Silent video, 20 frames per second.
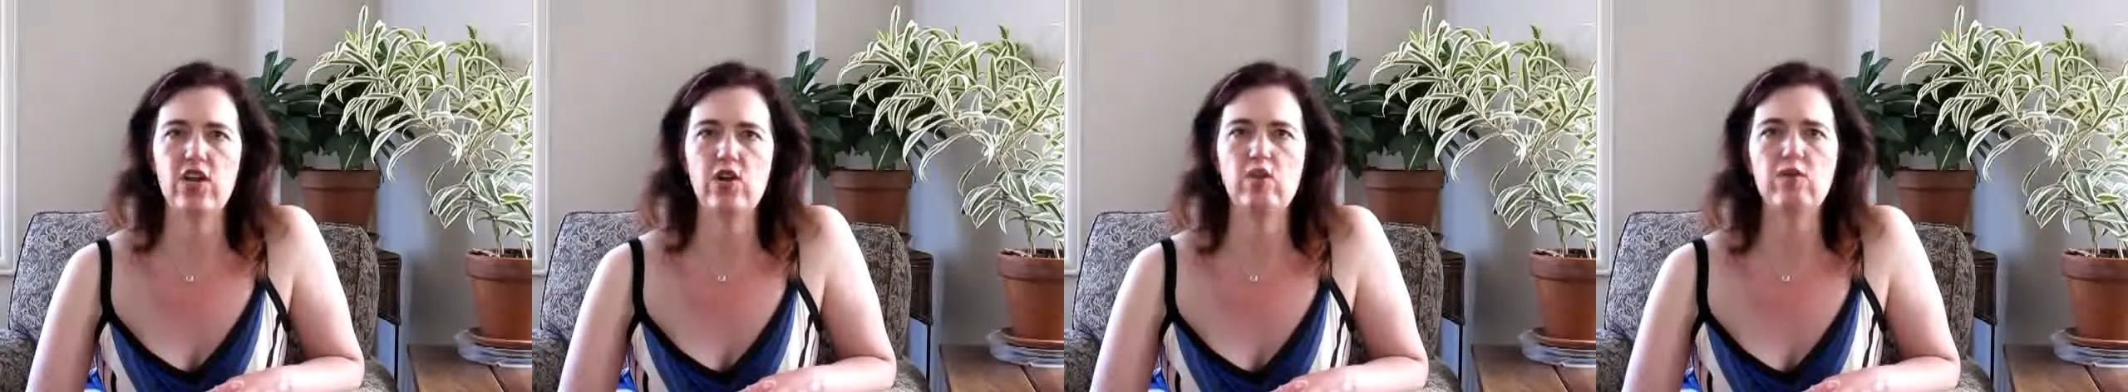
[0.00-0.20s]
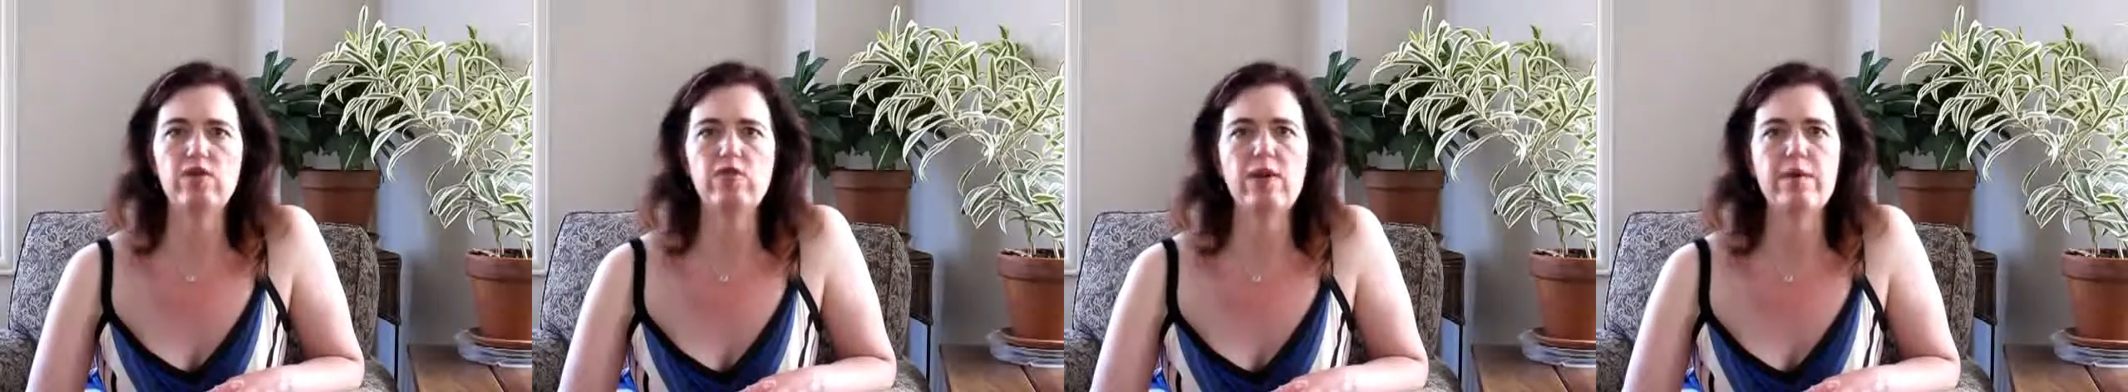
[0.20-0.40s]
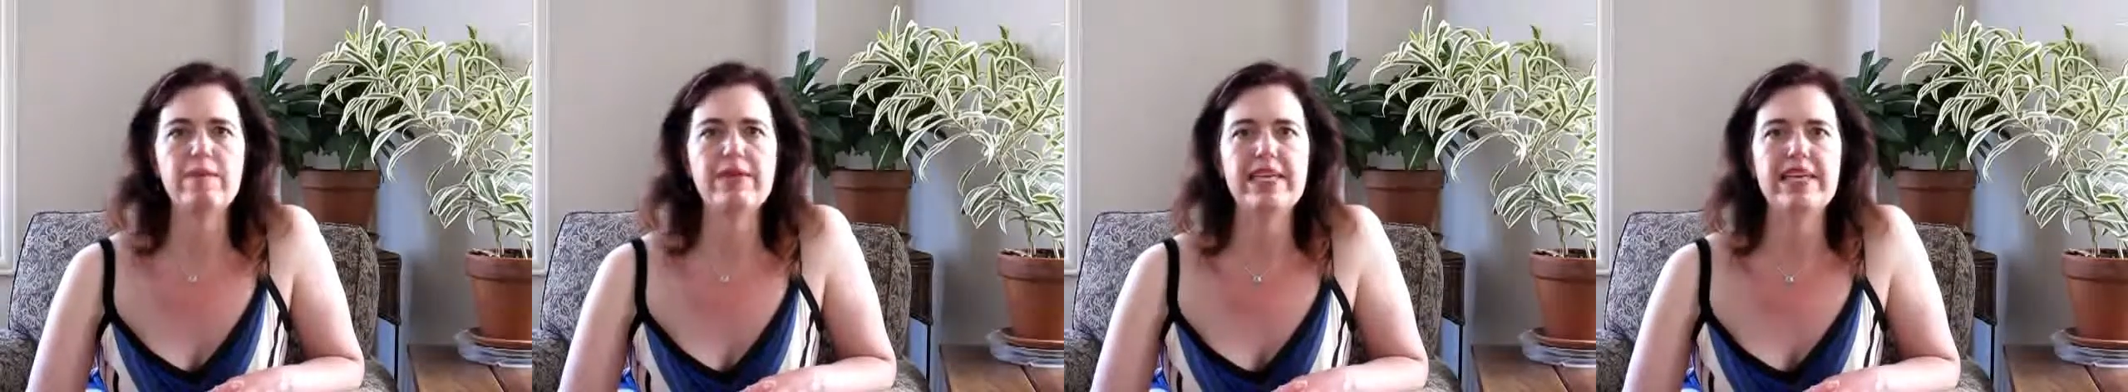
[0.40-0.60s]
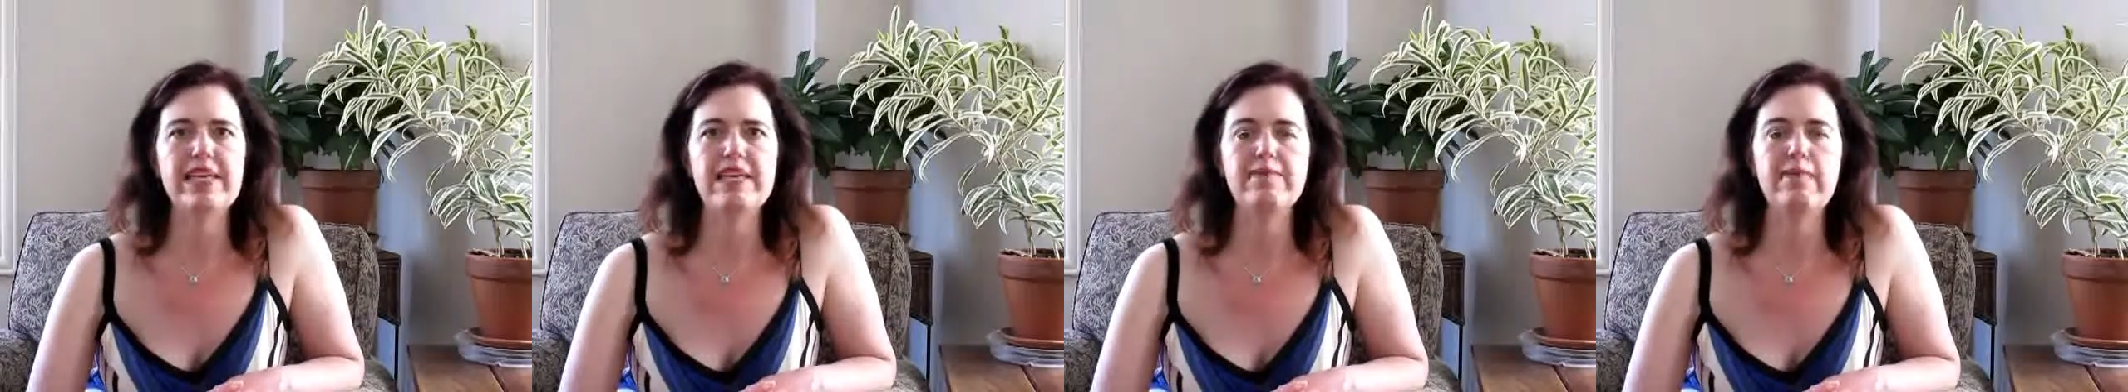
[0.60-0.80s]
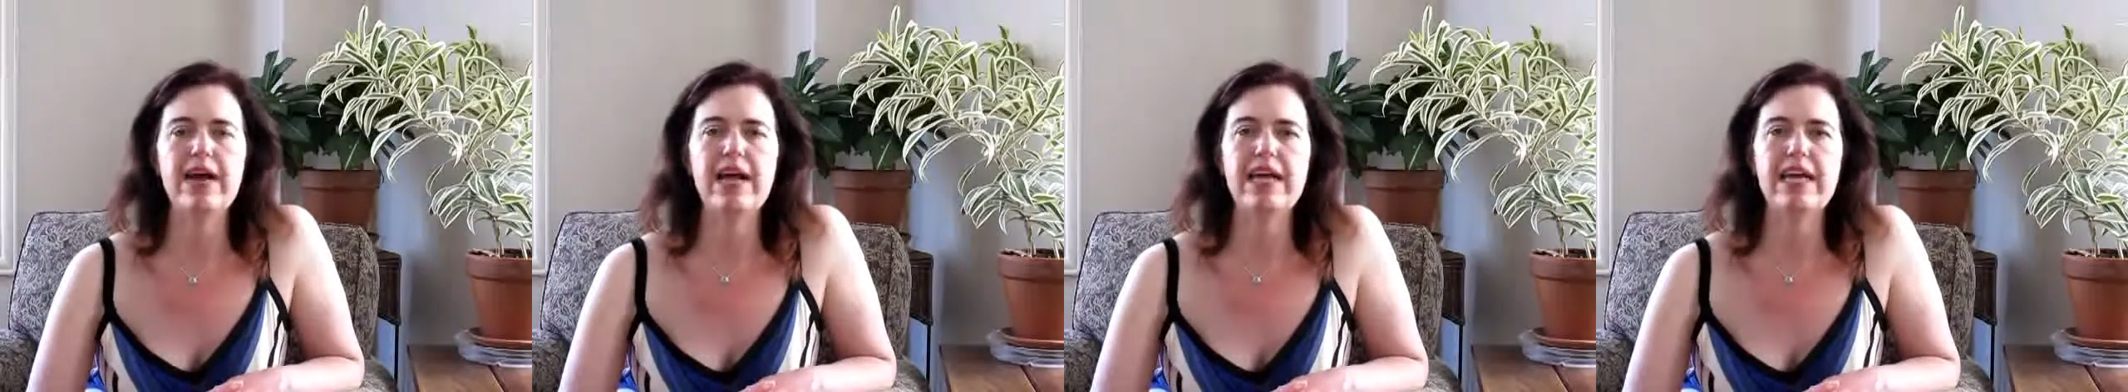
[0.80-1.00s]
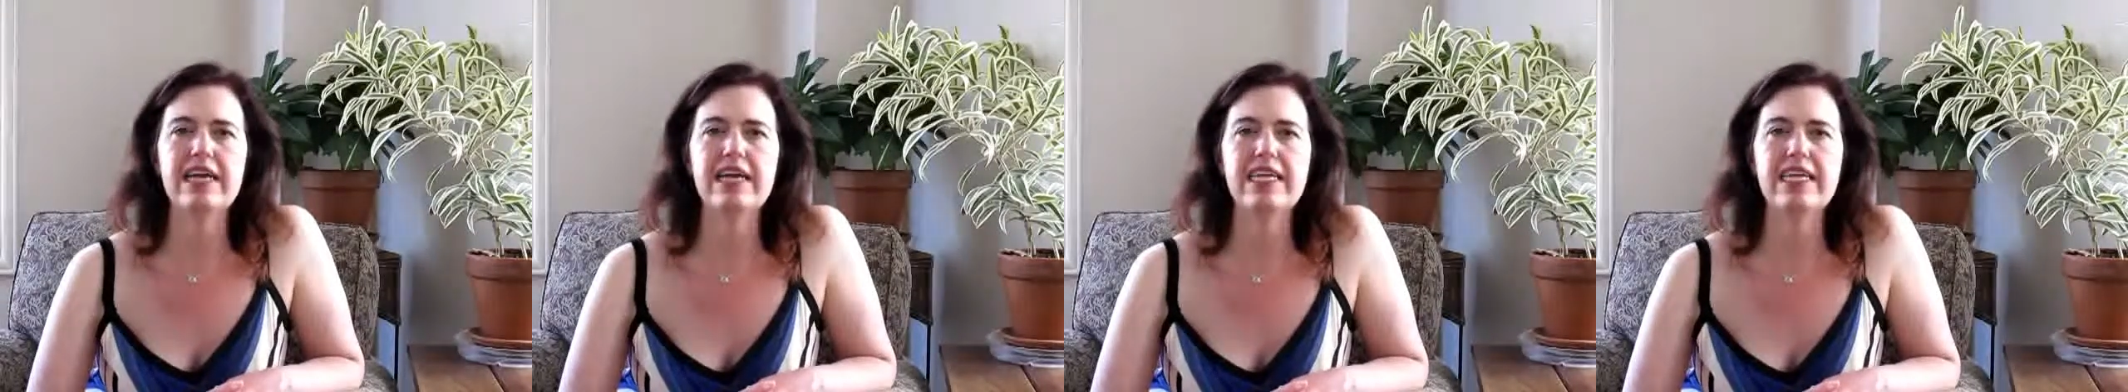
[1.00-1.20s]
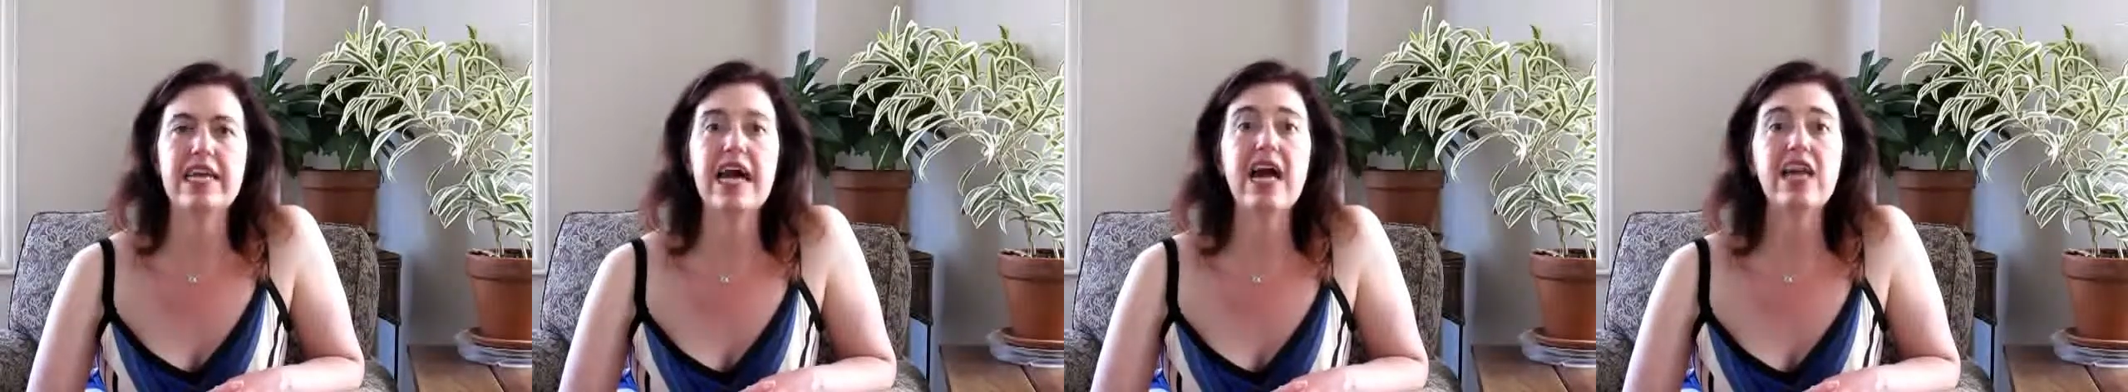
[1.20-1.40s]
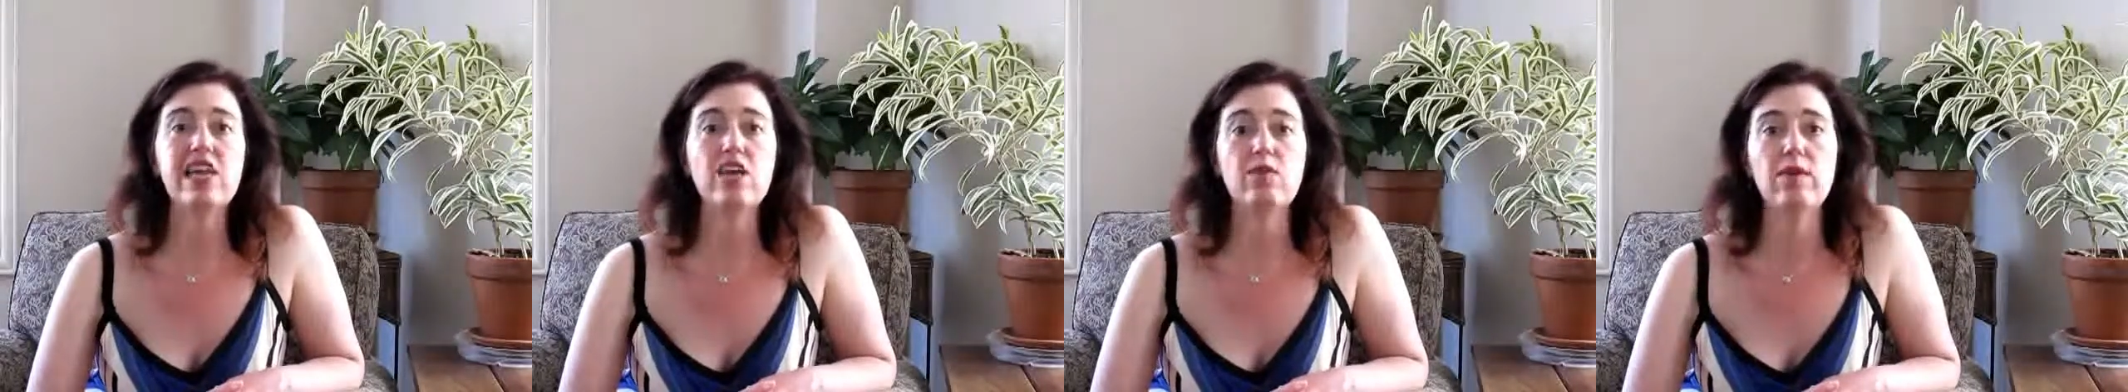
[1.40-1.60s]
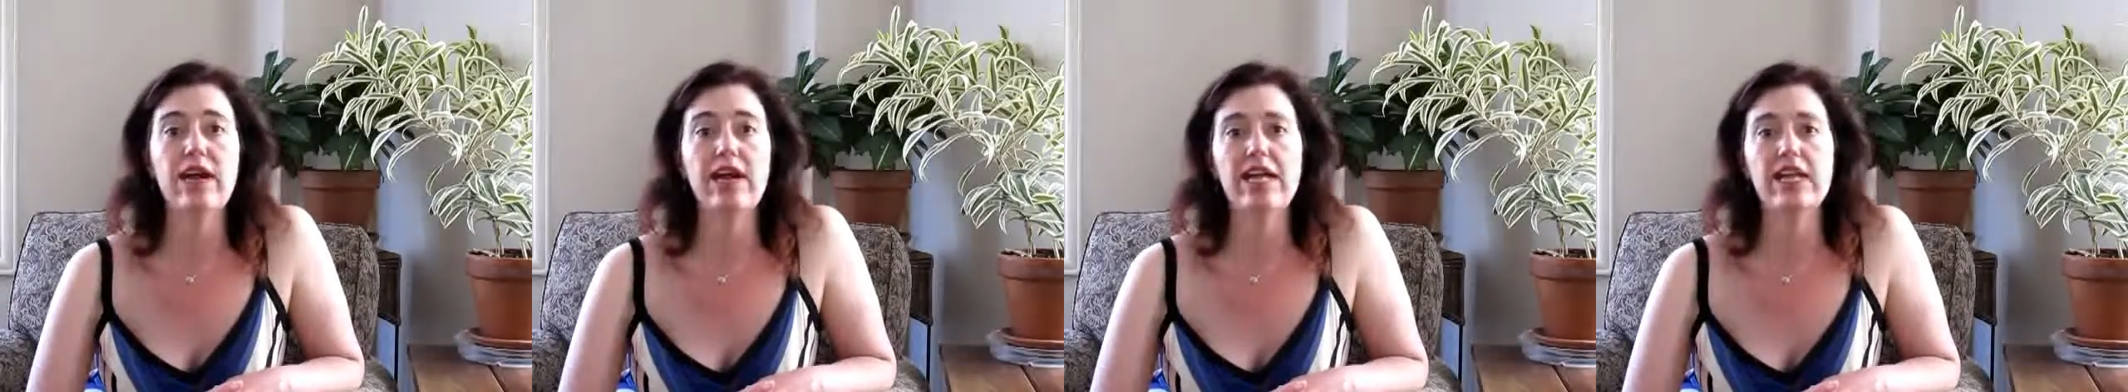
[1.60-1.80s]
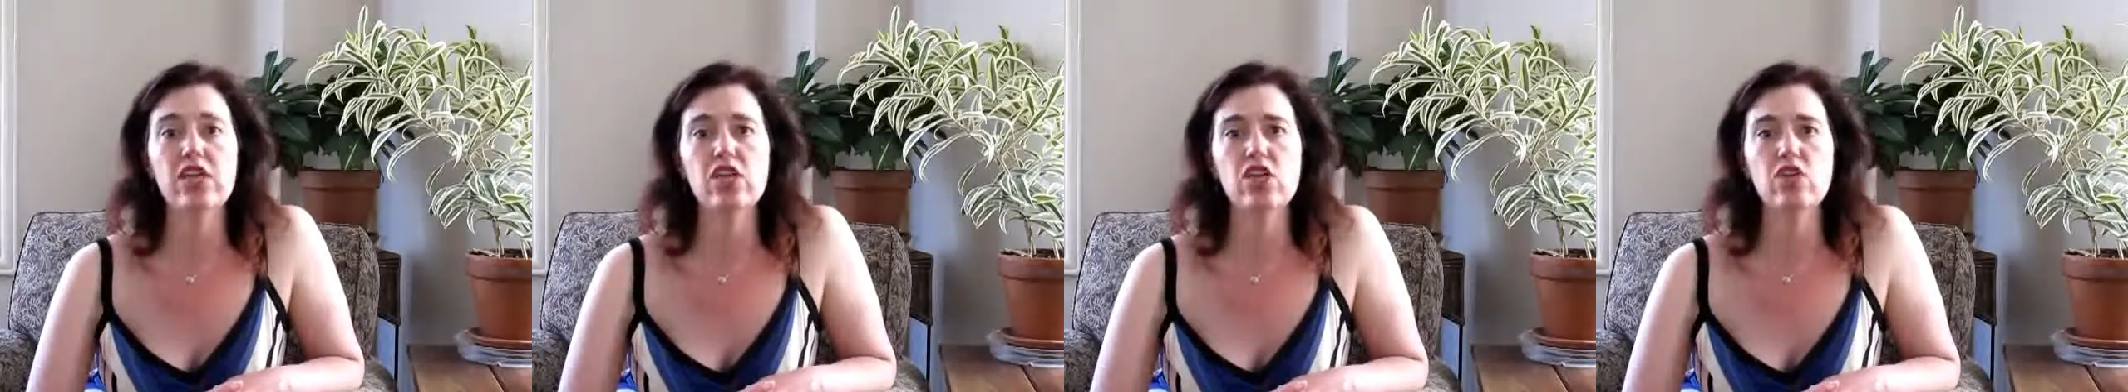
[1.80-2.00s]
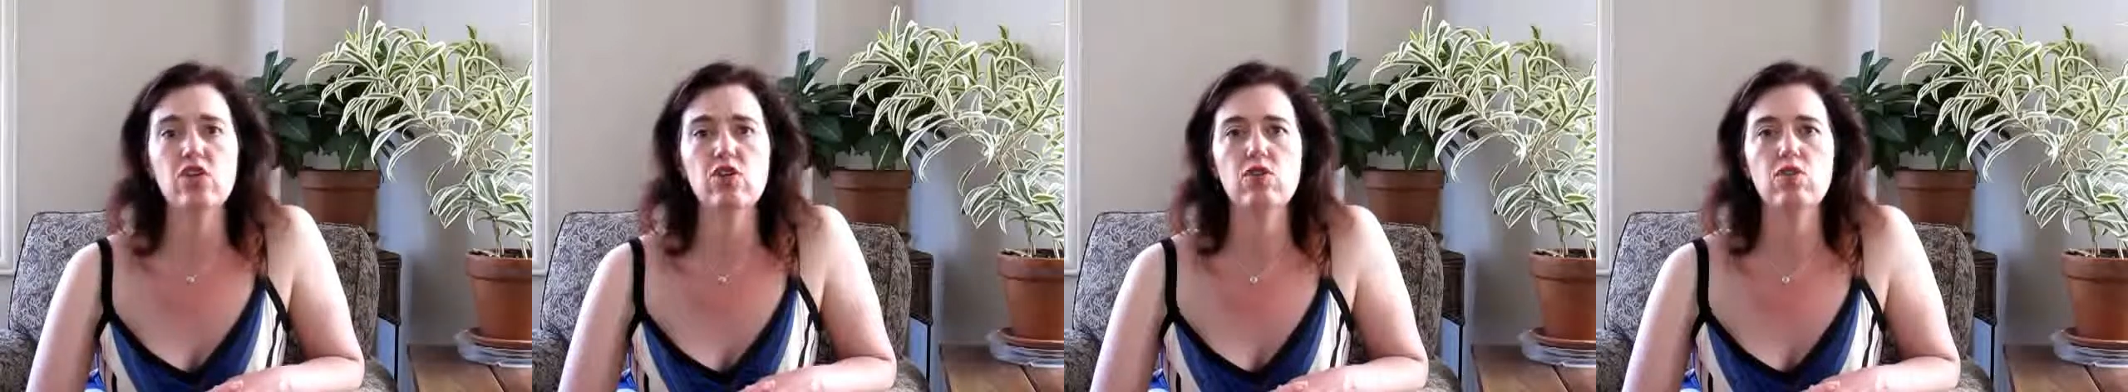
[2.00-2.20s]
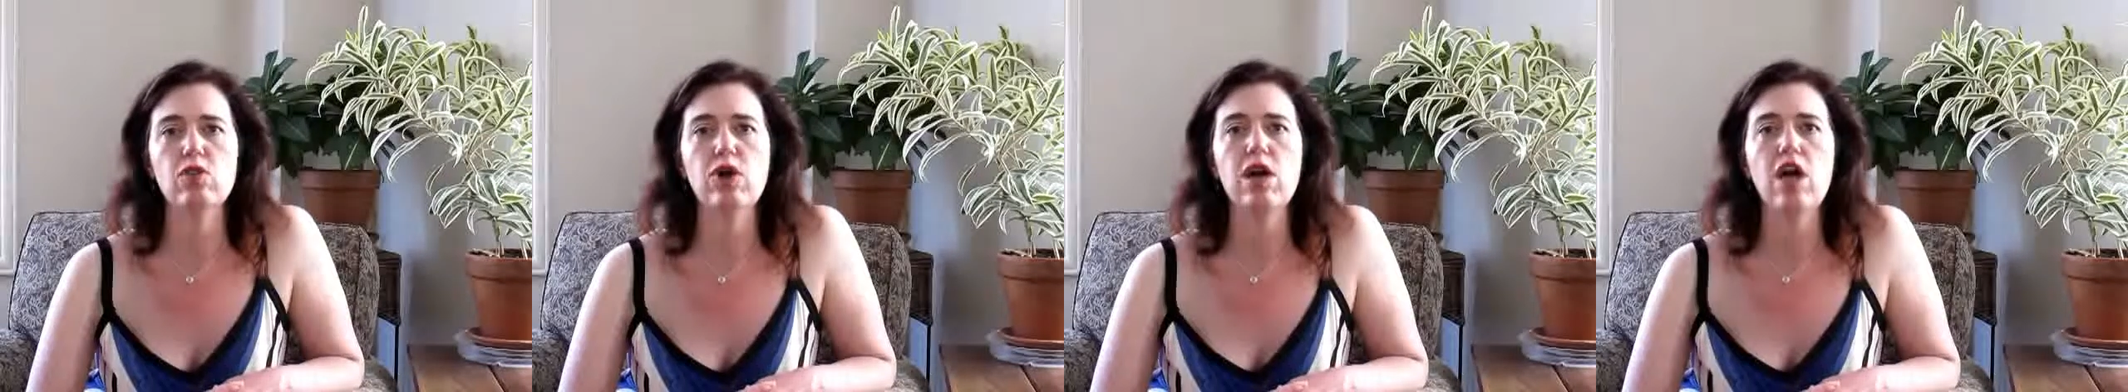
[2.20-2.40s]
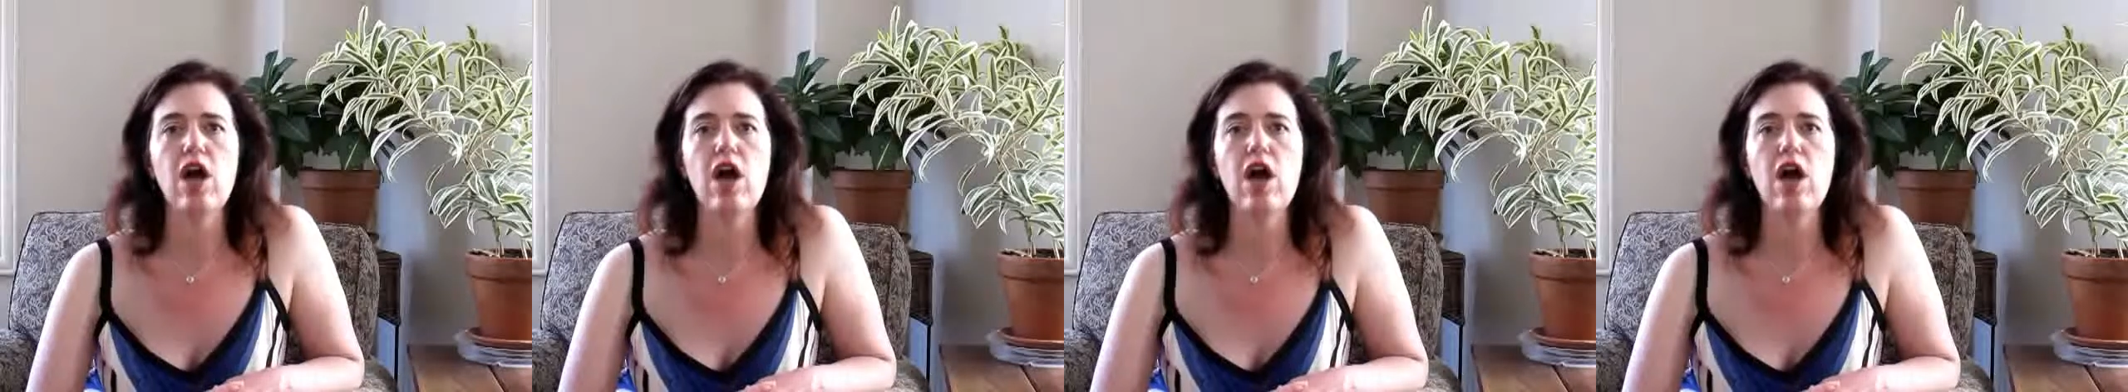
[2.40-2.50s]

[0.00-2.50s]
who was represented by Talleyrand, who